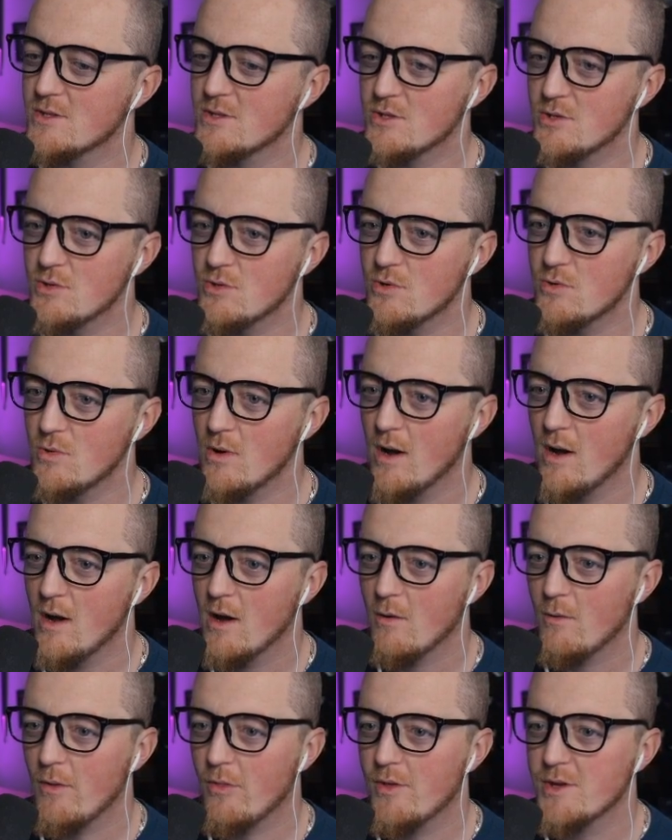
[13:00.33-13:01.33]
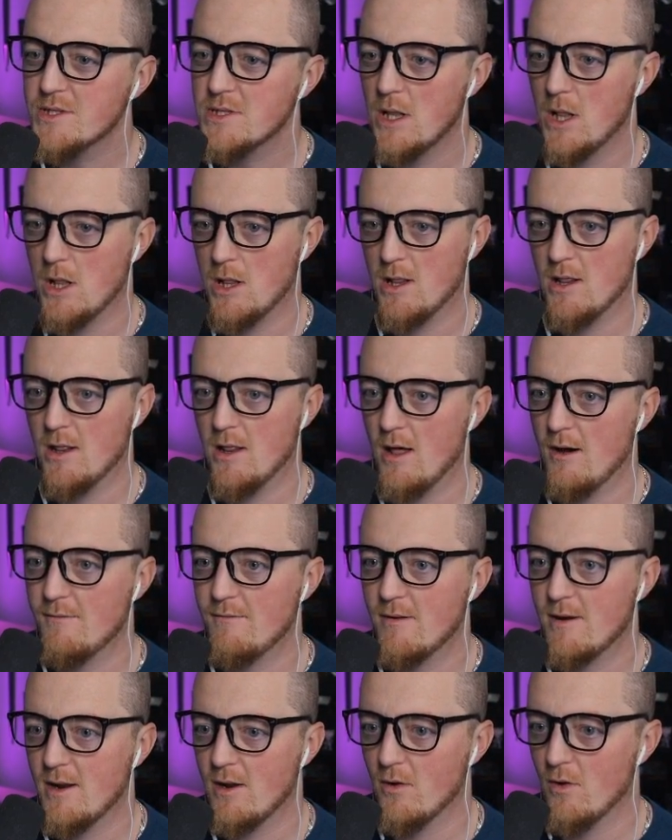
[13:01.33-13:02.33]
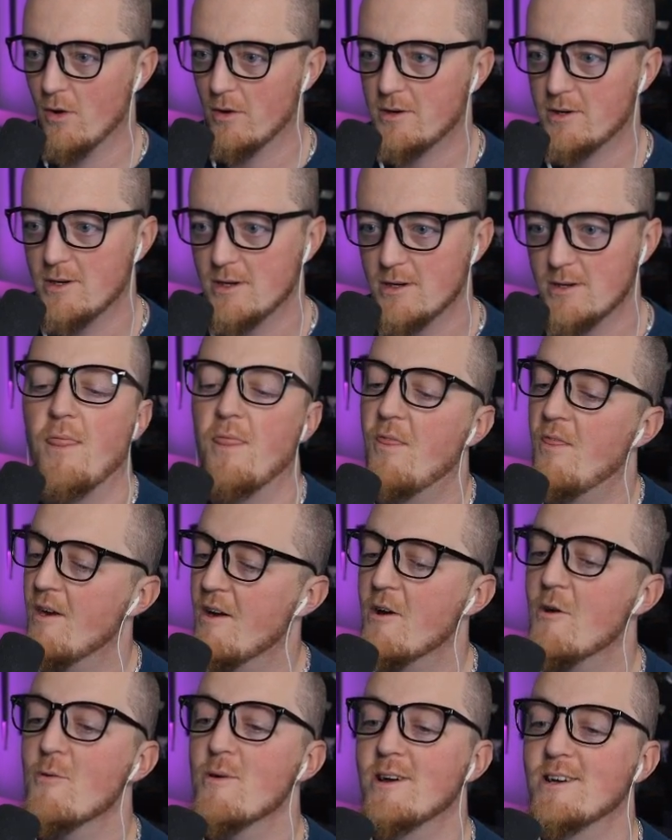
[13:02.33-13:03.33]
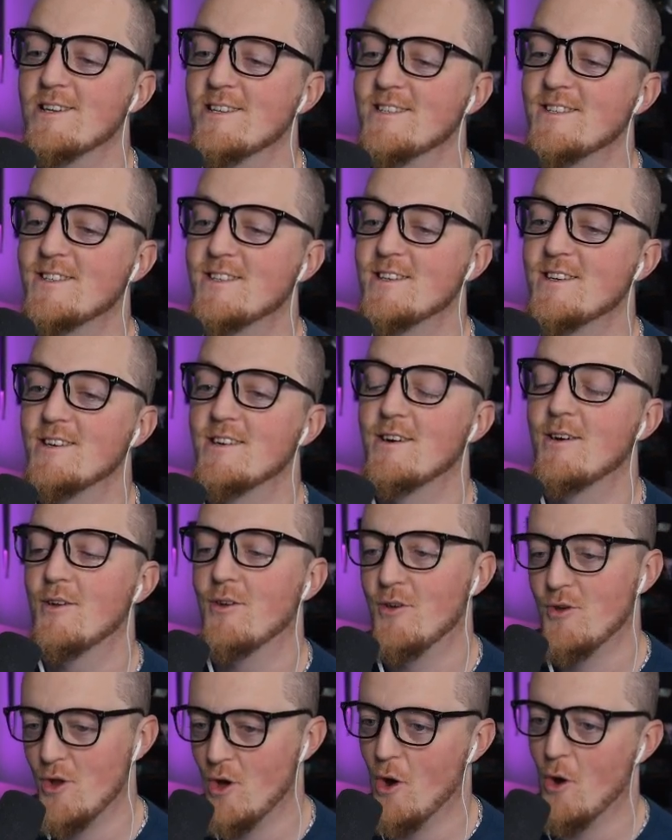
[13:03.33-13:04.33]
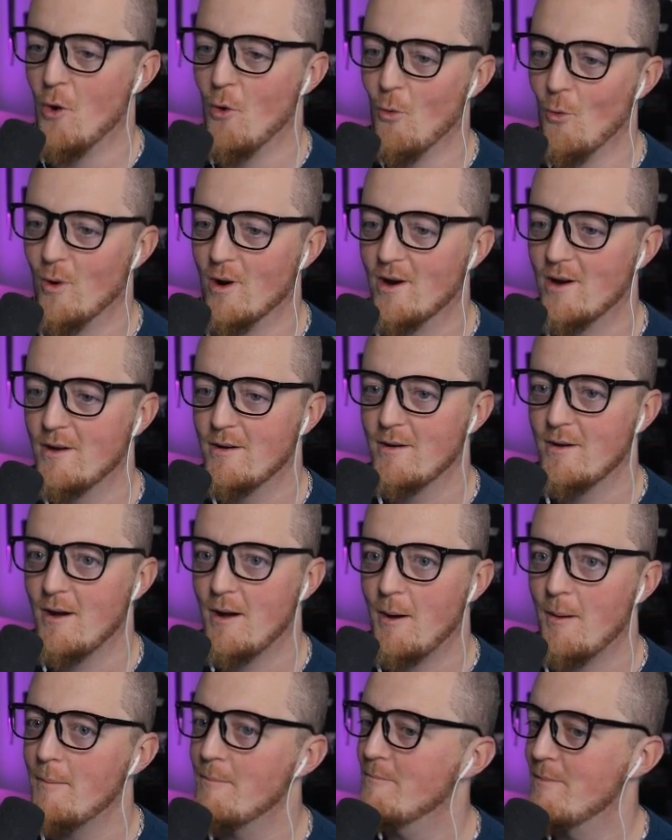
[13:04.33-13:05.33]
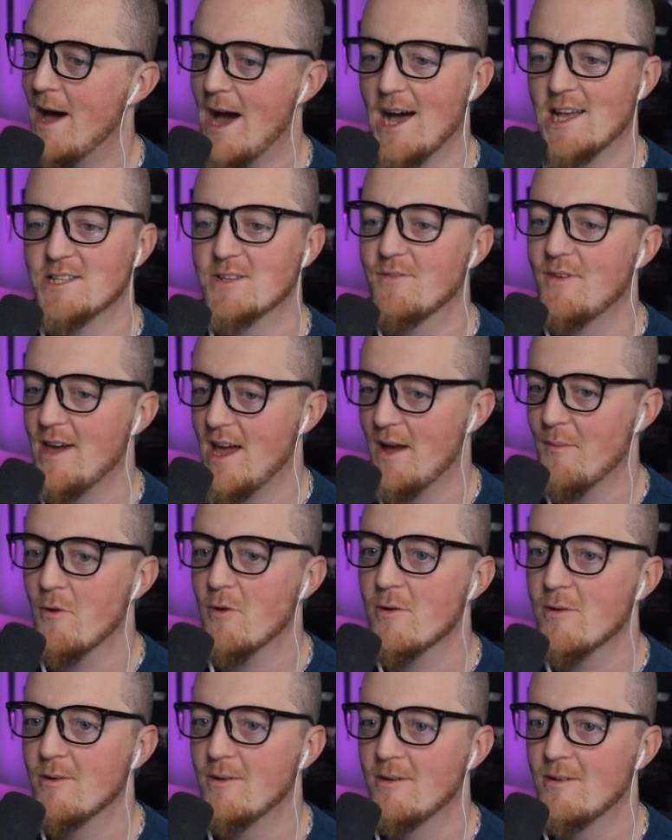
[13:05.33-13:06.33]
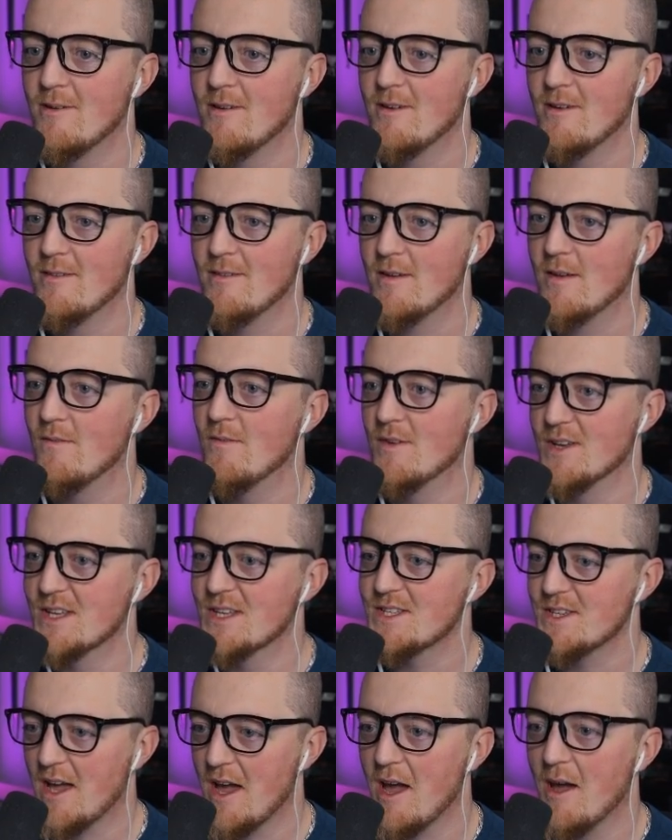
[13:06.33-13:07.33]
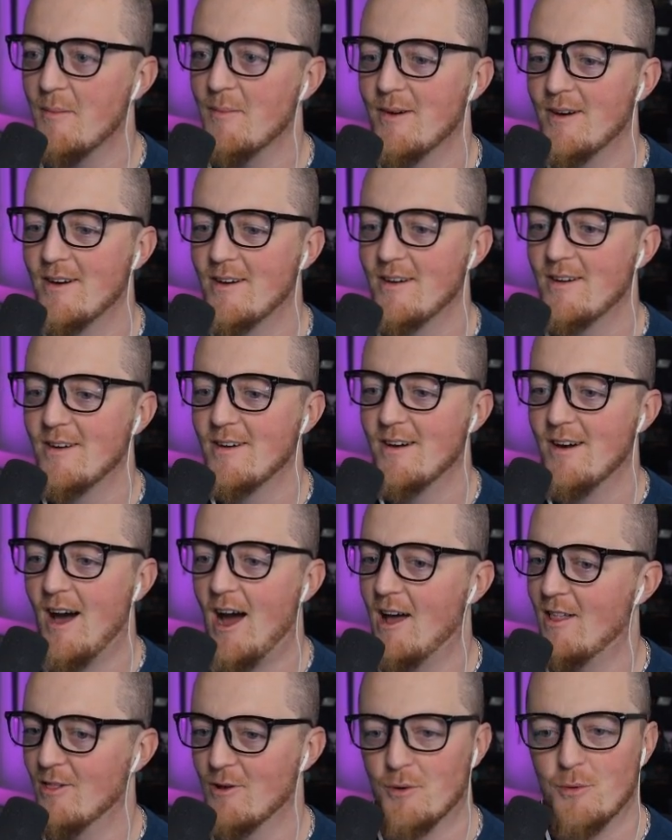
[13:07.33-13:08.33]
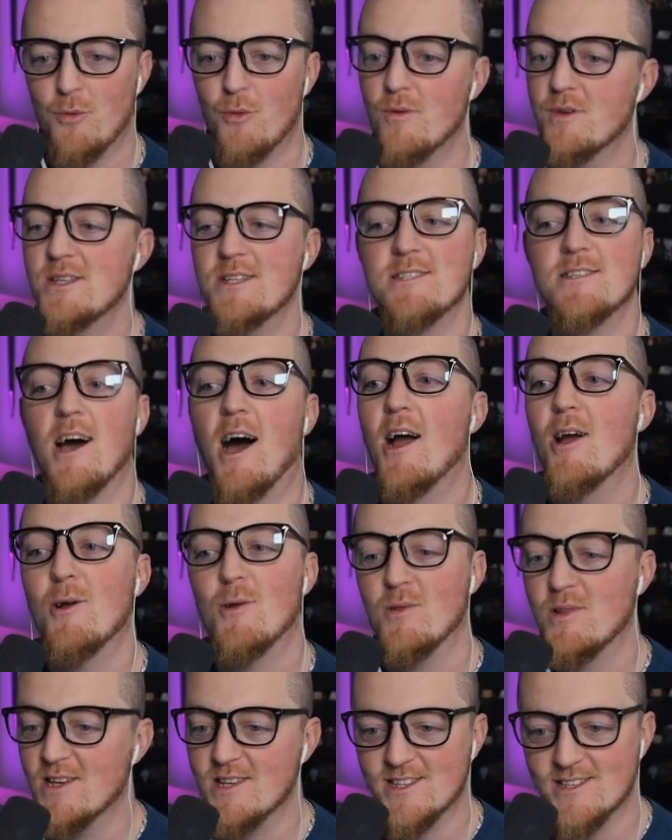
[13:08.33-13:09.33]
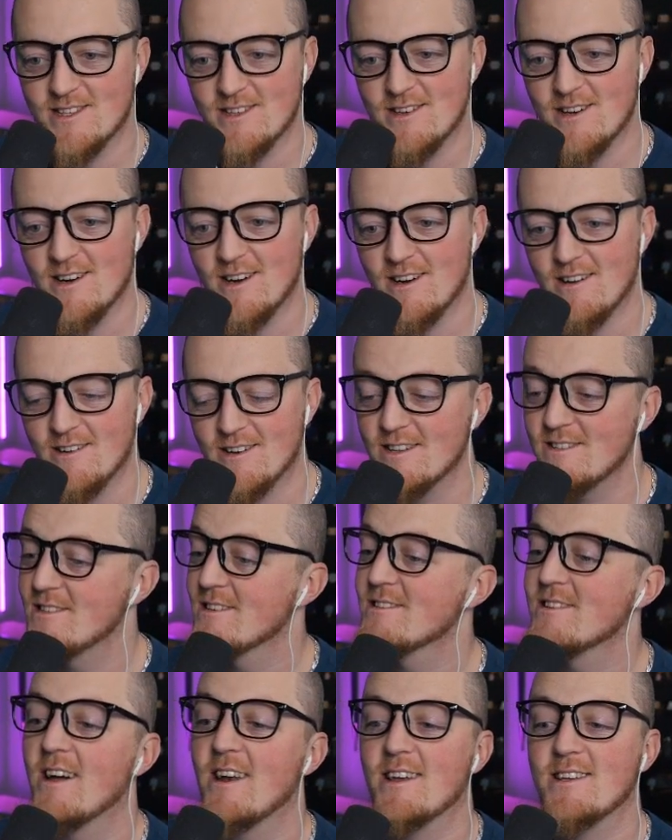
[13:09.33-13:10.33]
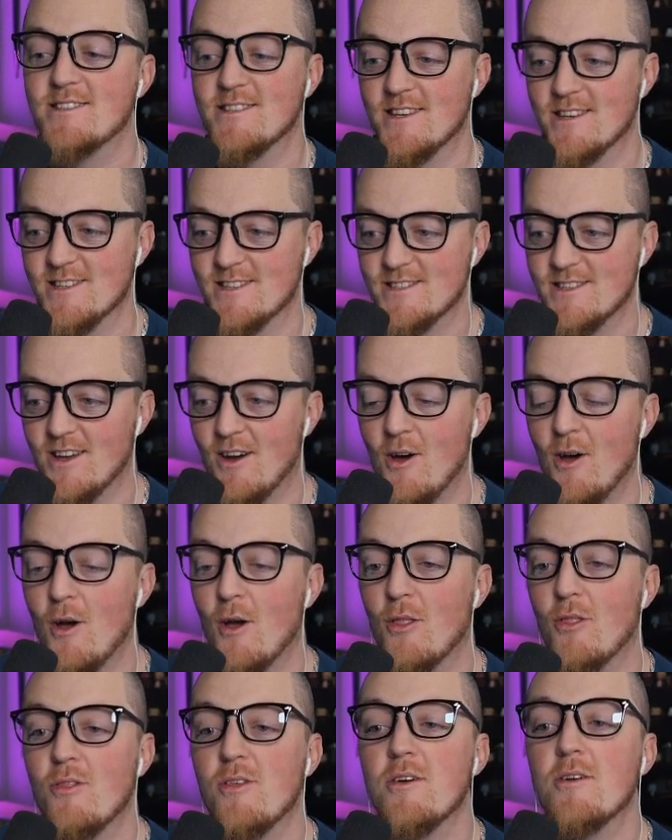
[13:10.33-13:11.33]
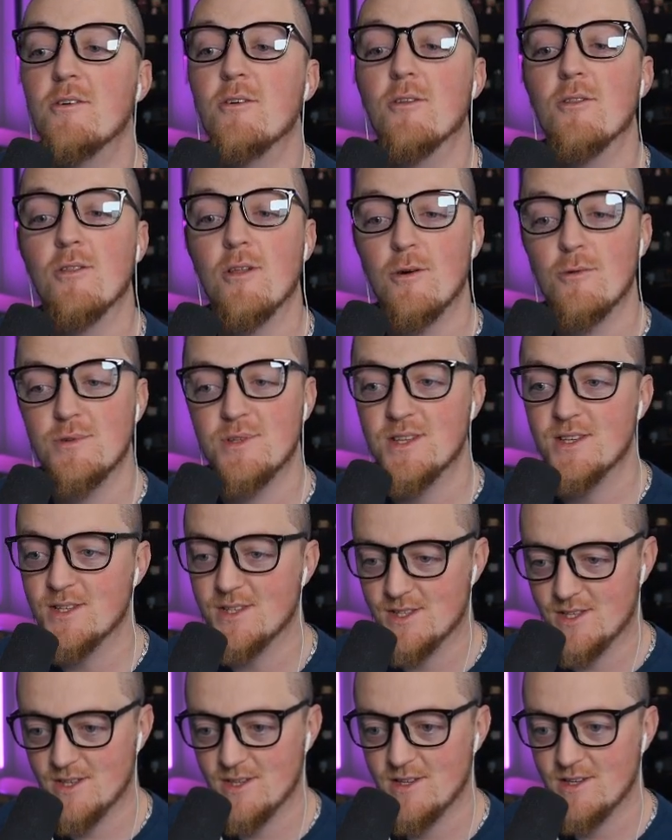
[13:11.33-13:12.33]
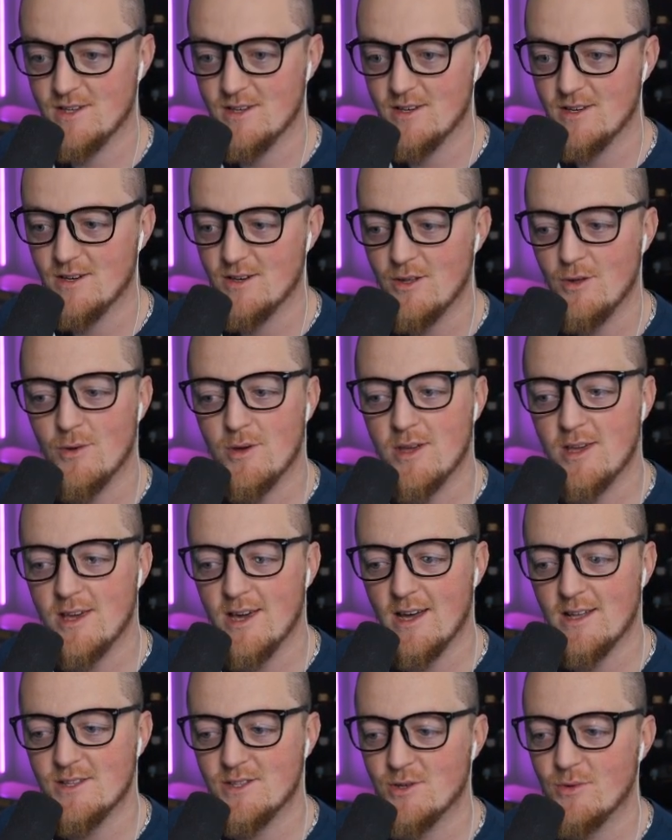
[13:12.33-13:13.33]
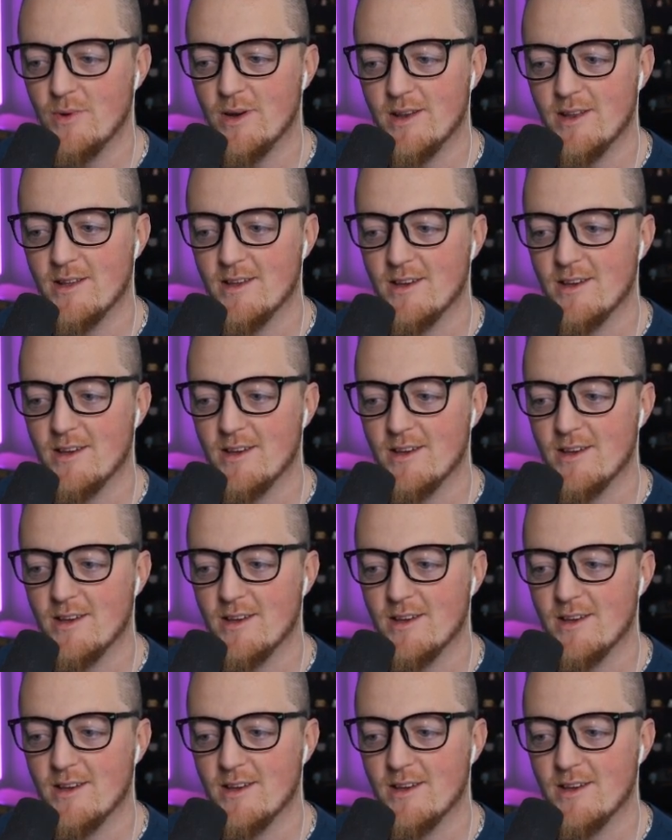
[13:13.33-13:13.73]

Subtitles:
do with this lovely look? There is no massive hammer in this game. I looked through this entire list. It does not exist. The closest you can get to it